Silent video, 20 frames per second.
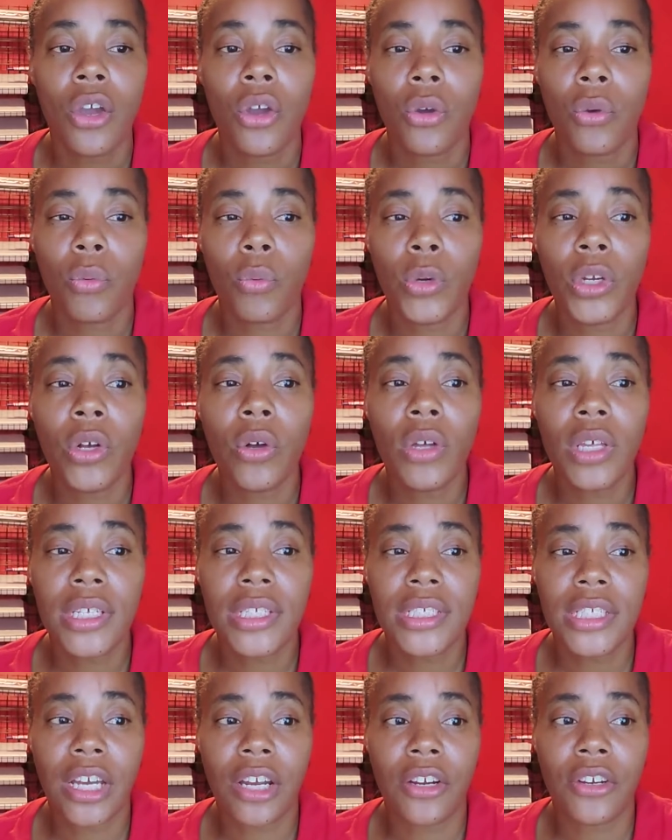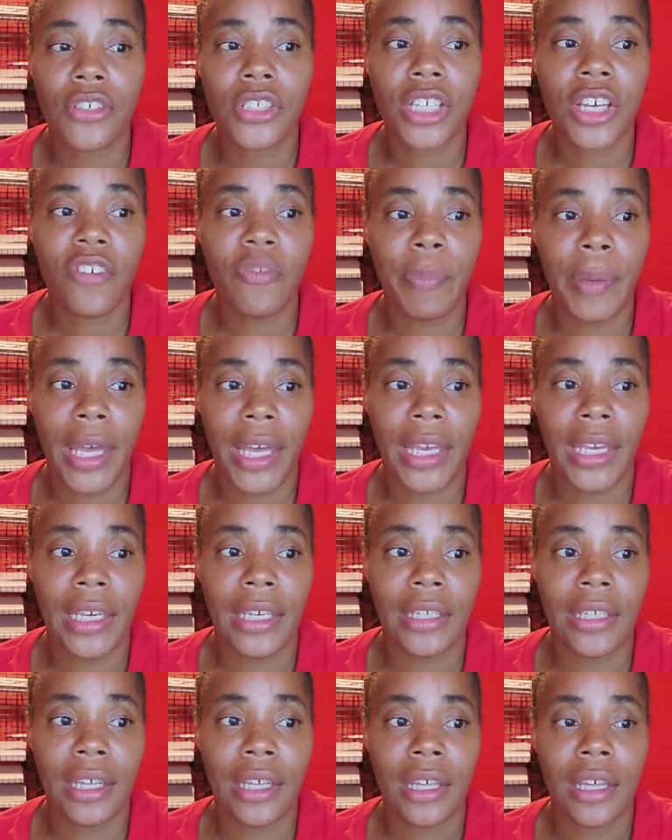real concerns of
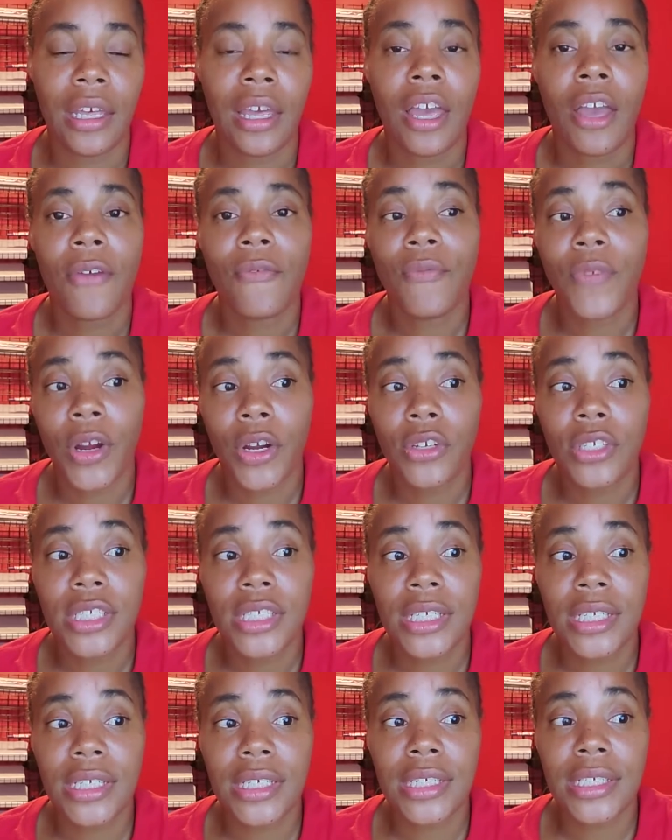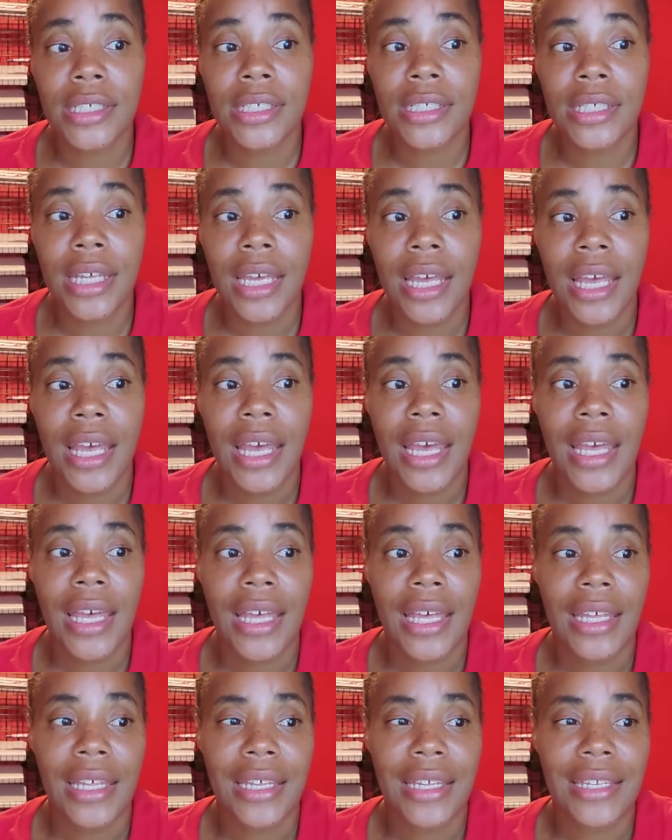pain versus
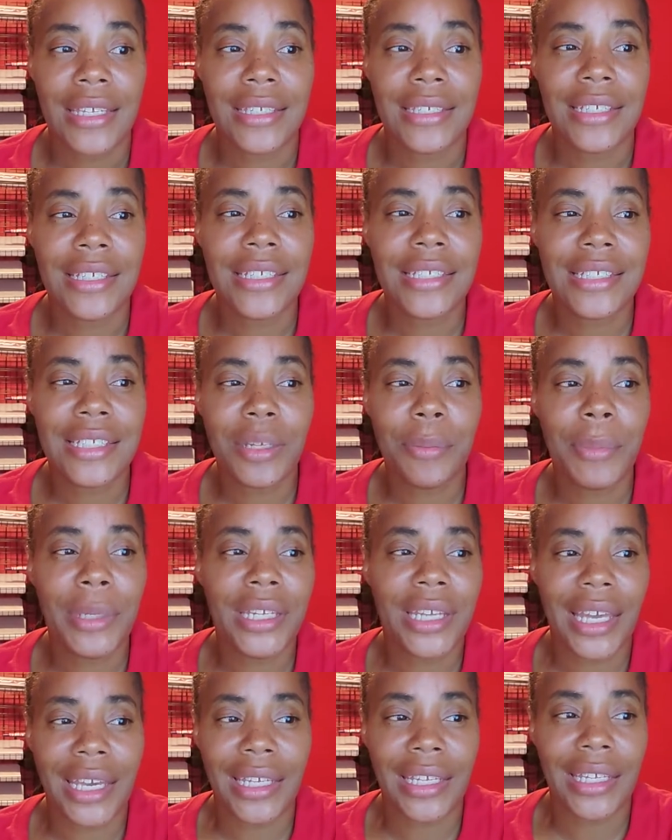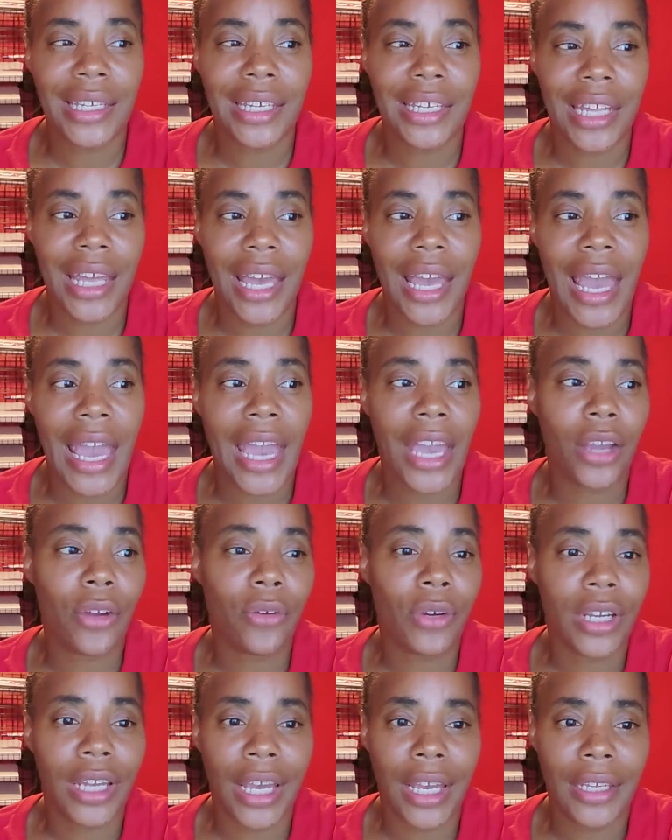disseminated,
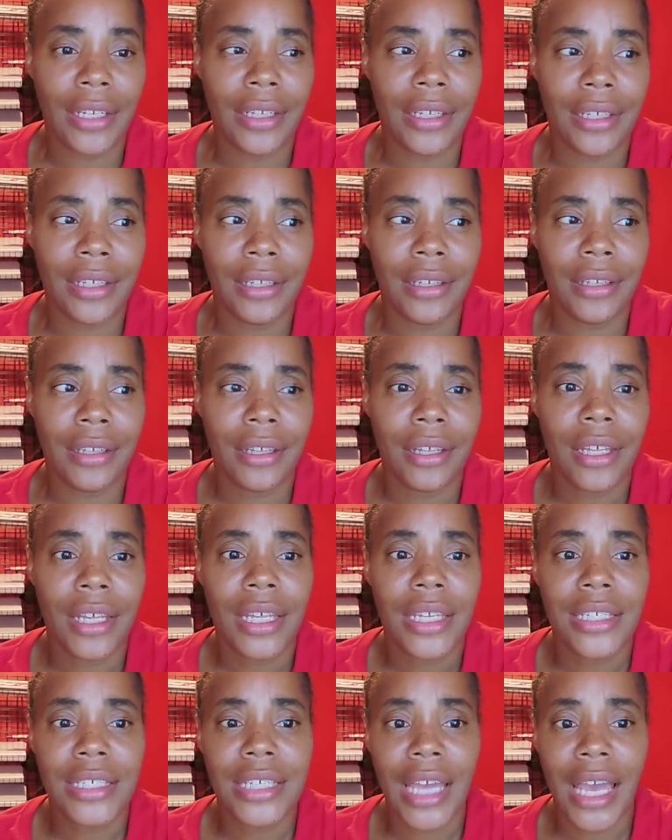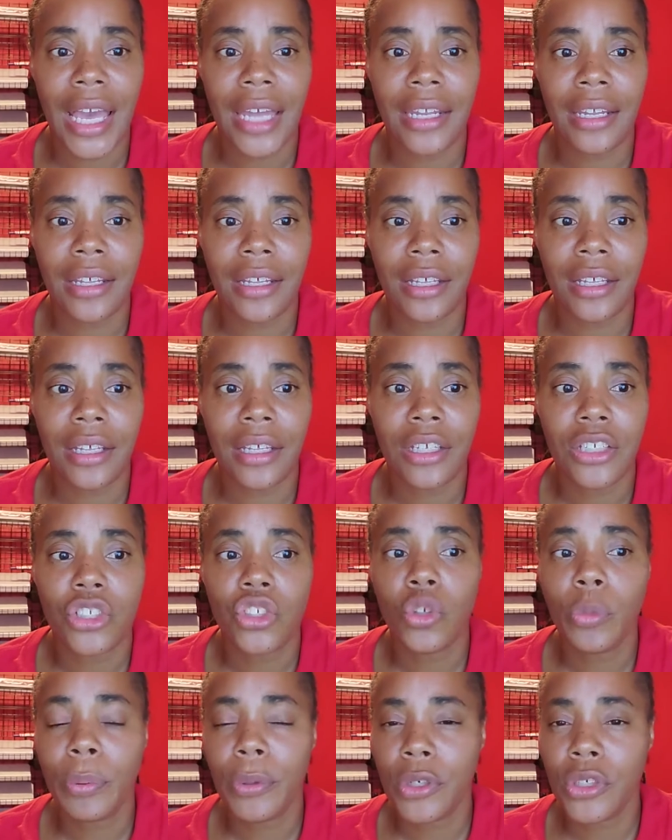aggregated data
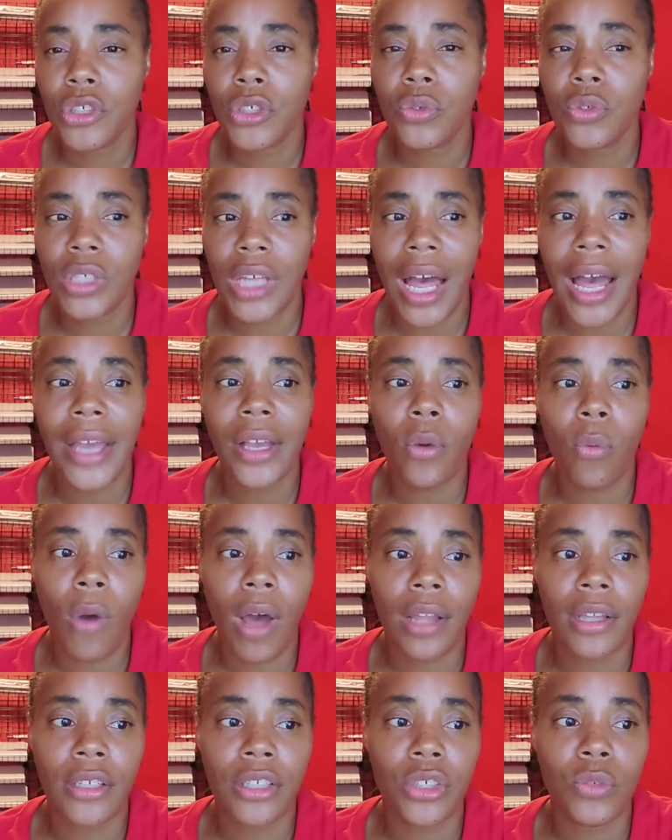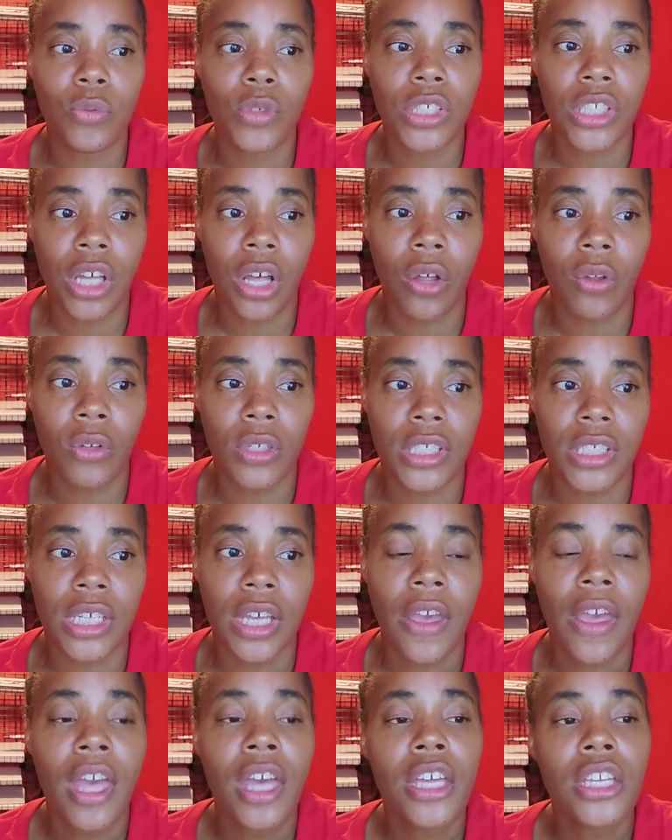to produce high-quality results
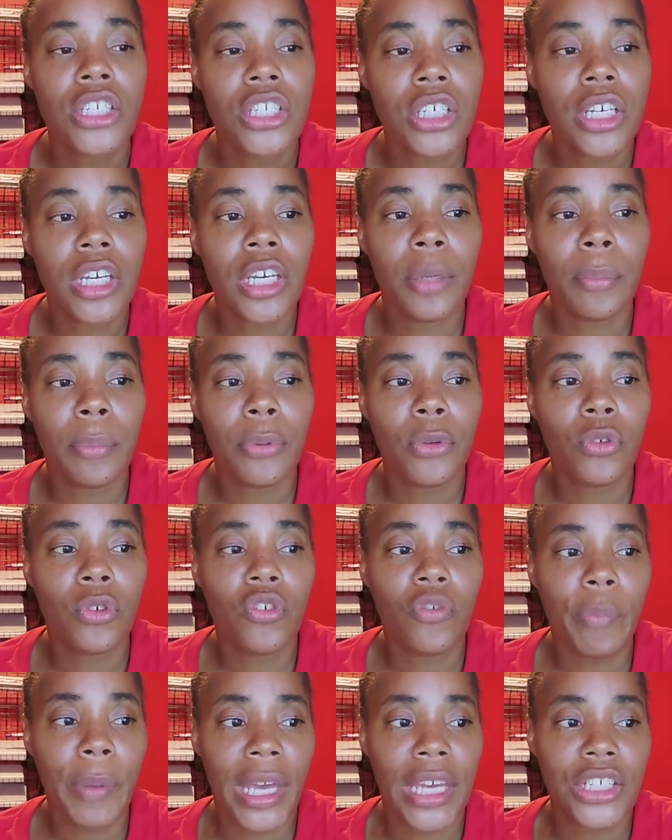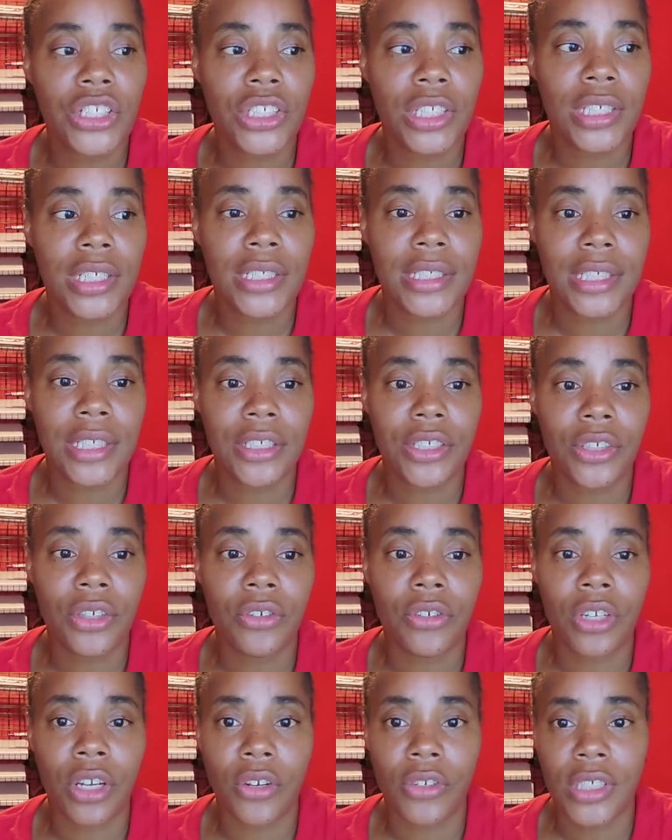to improve
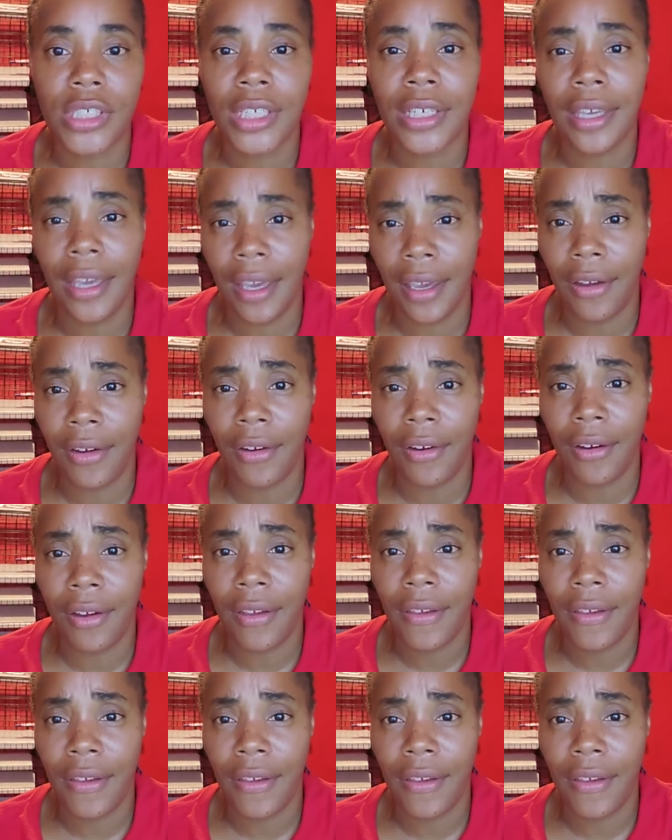patient-centered nursing care.